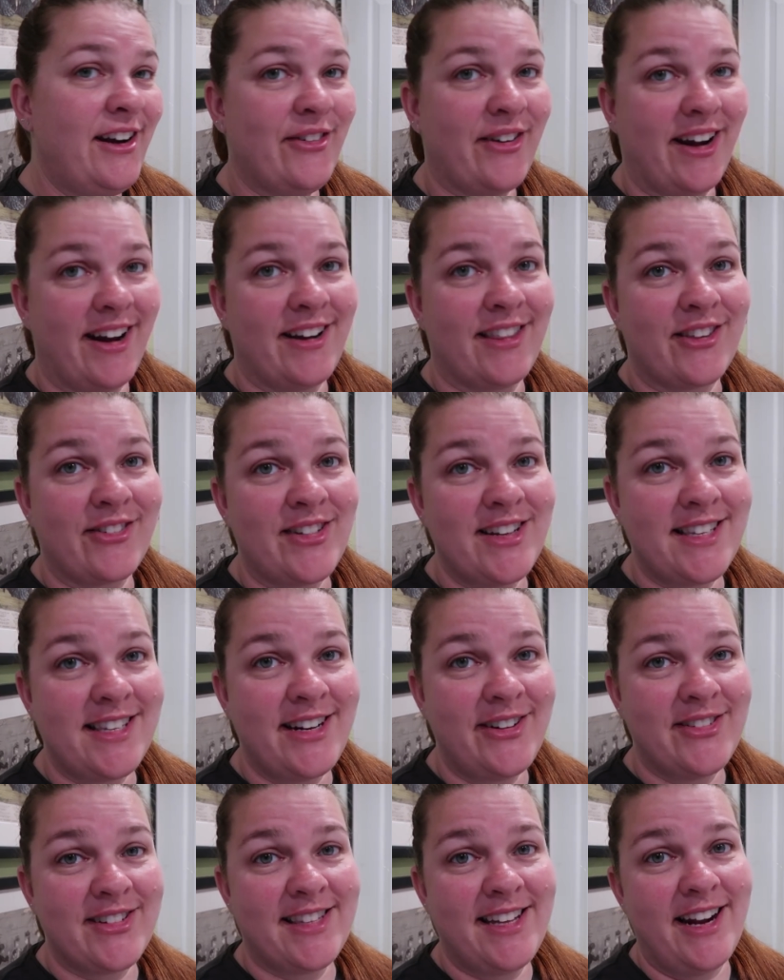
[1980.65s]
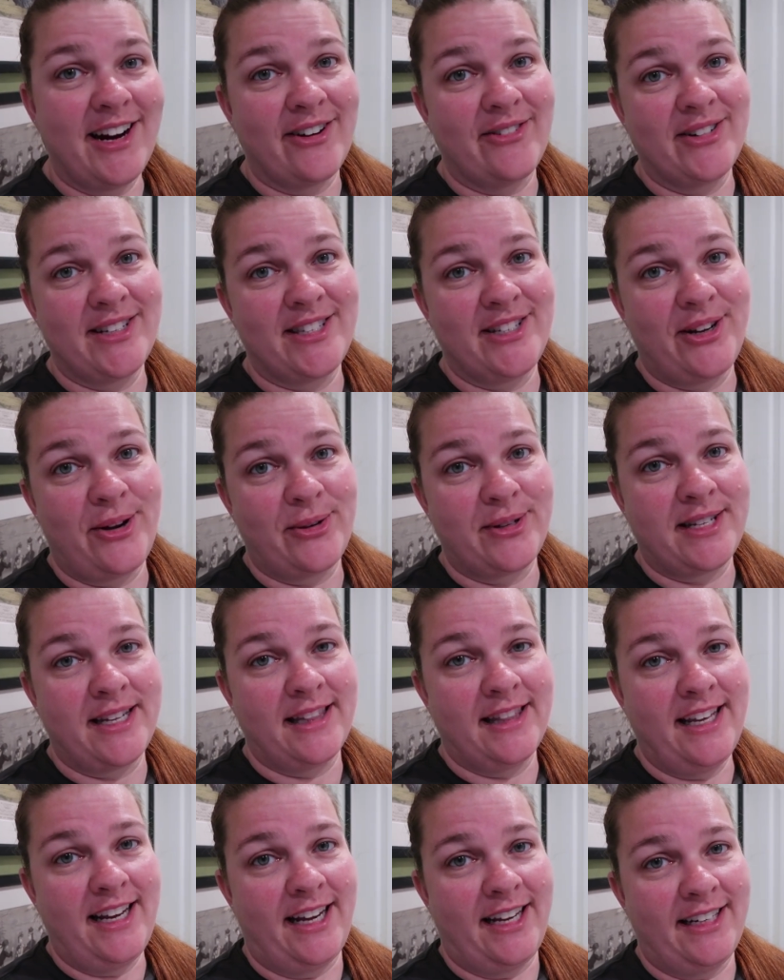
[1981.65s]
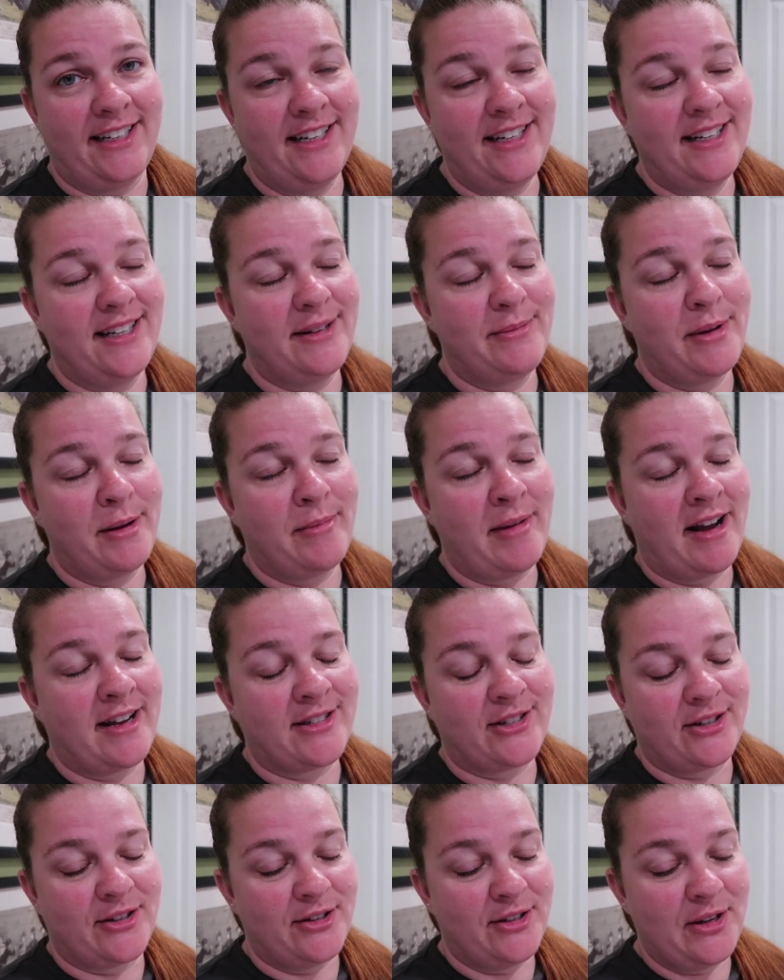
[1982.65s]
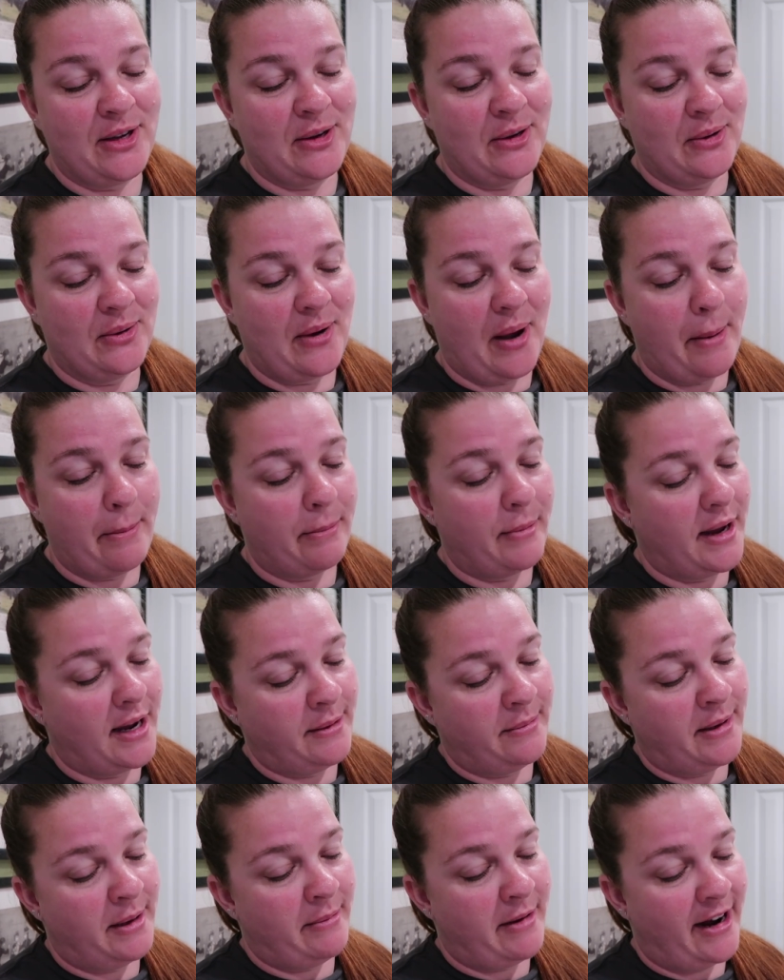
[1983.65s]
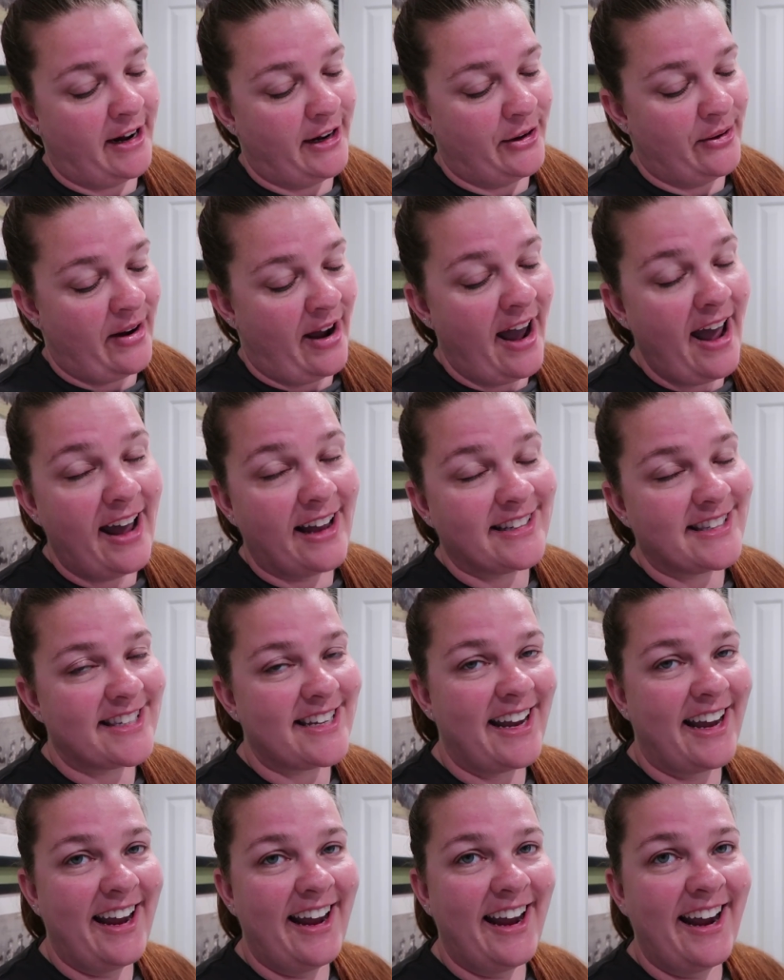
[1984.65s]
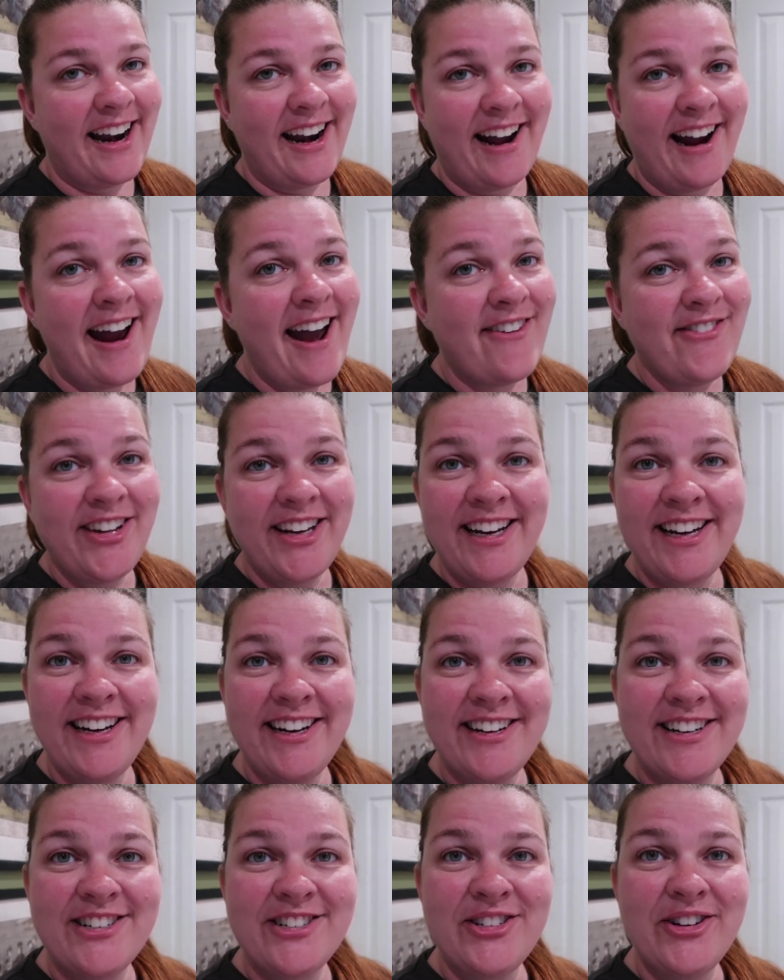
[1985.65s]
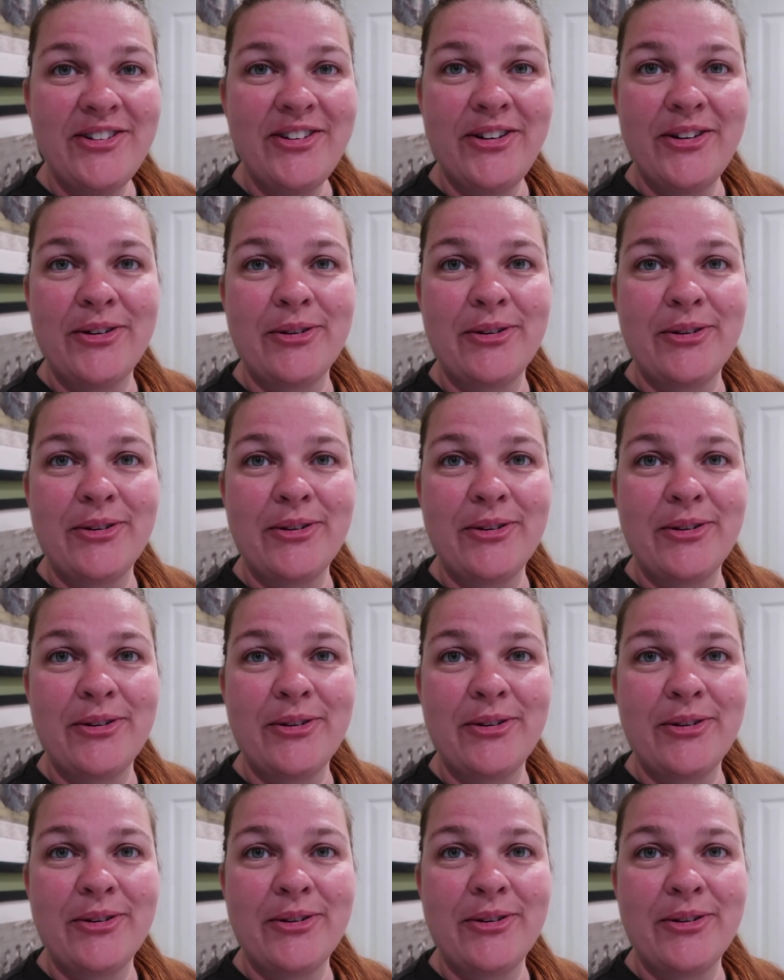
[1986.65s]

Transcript: anyway, the reason I was there was to go see Lynn McMasters, who made me my new hat. And I have it here to show